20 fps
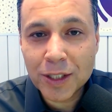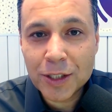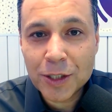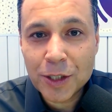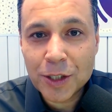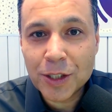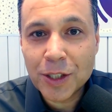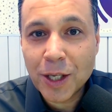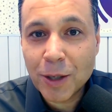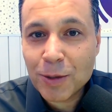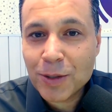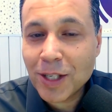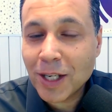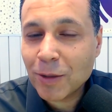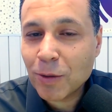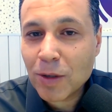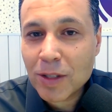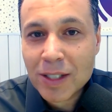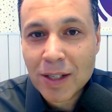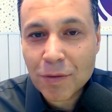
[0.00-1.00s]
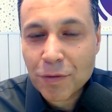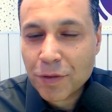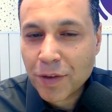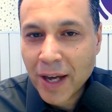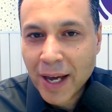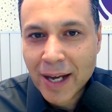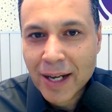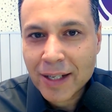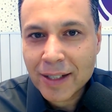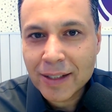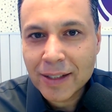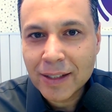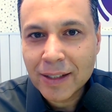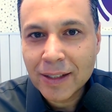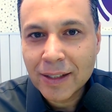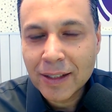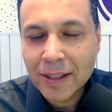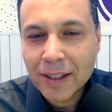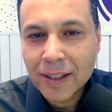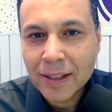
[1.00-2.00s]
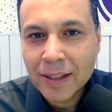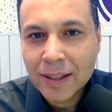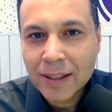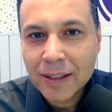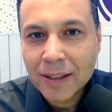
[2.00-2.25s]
with God is our faith.